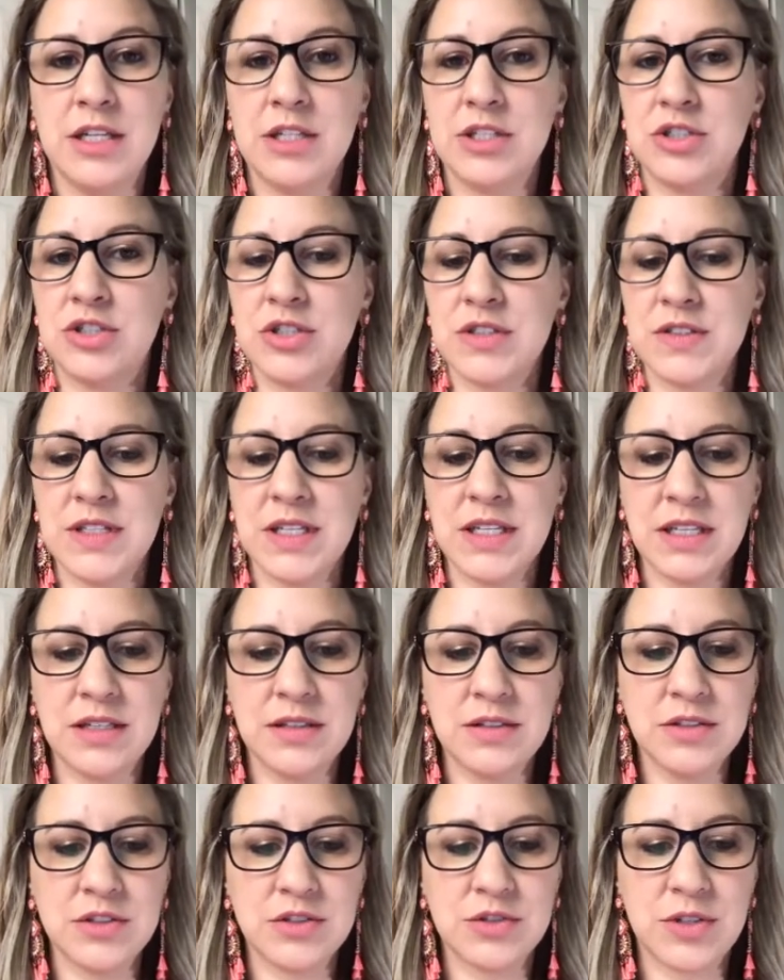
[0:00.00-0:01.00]
just like
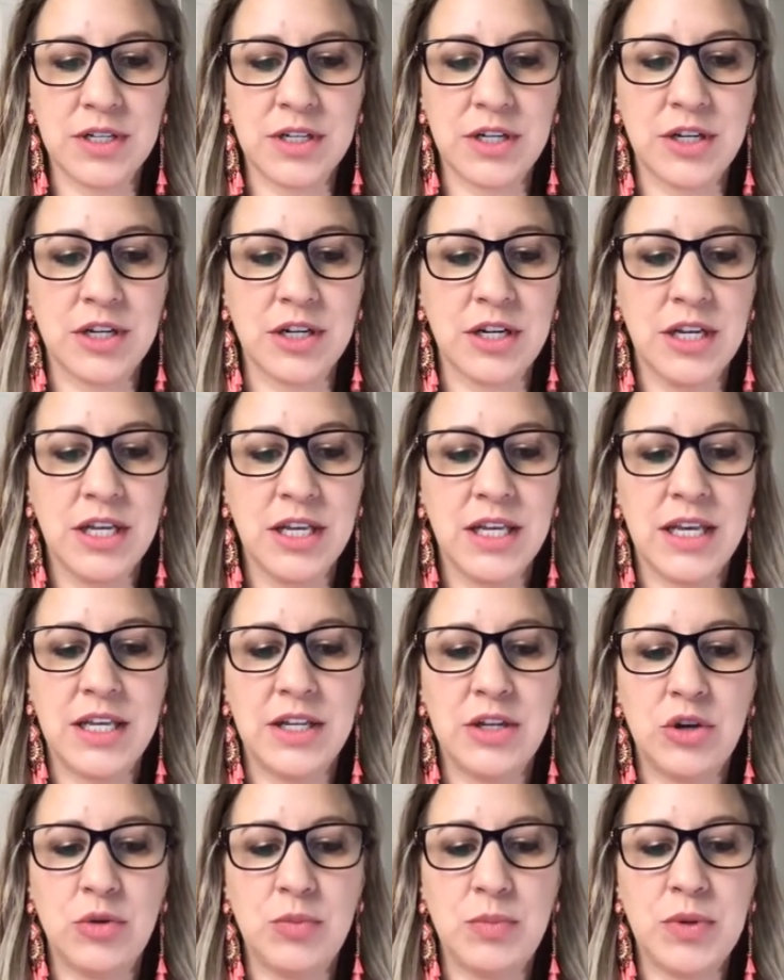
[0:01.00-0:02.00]
Illustrator, and
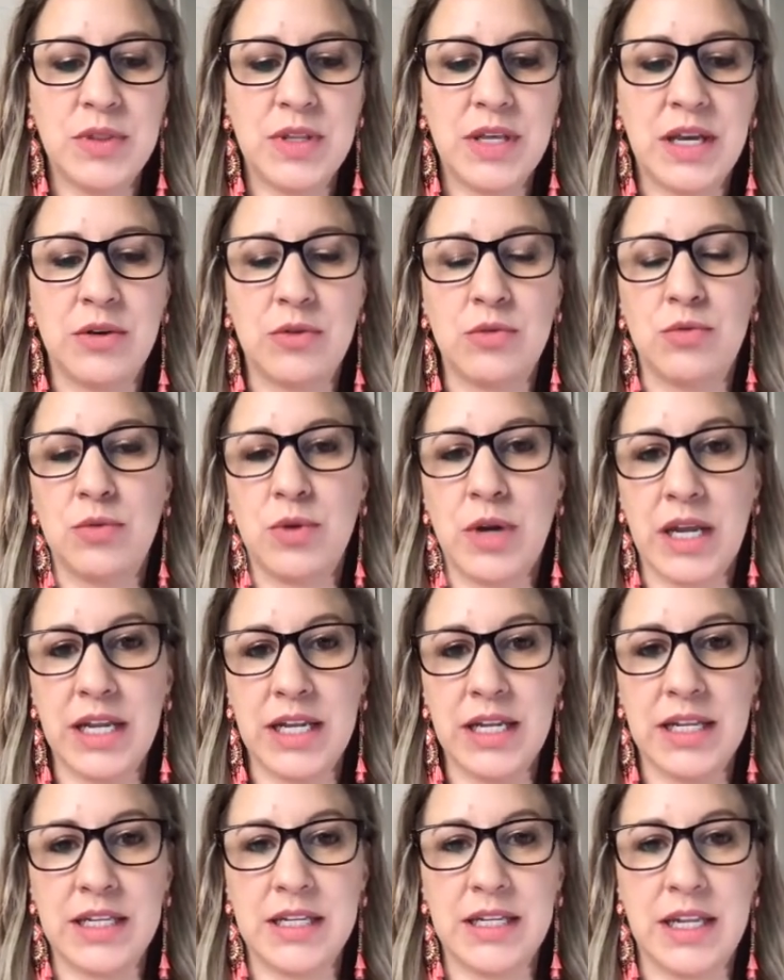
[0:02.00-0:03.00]
open that right
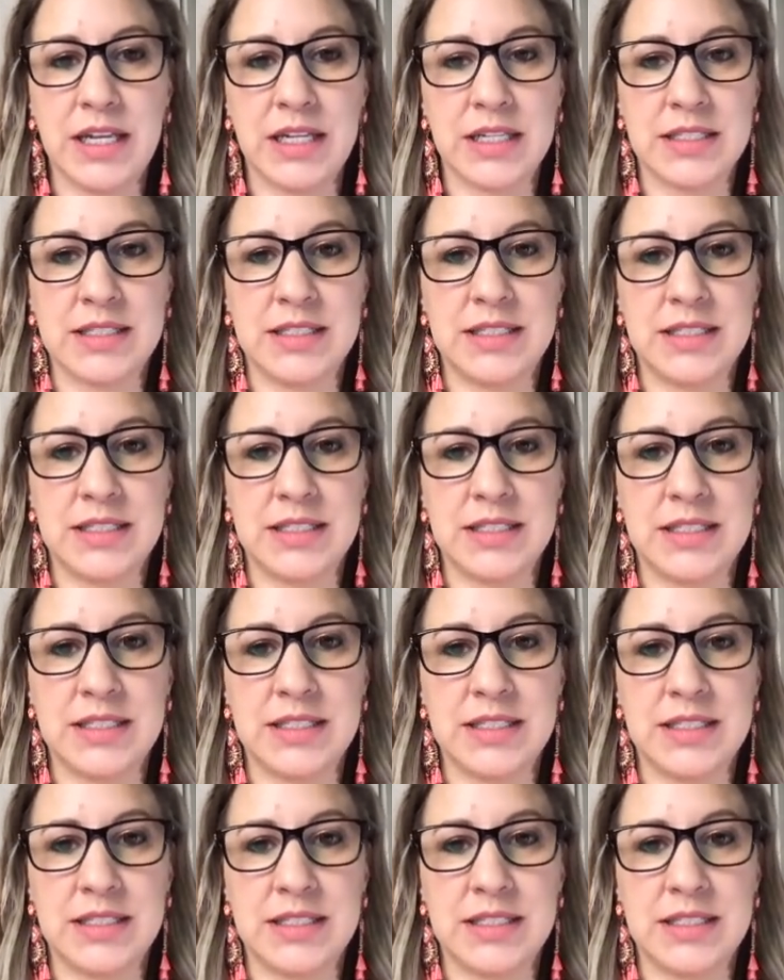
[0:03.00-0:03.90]
in XD.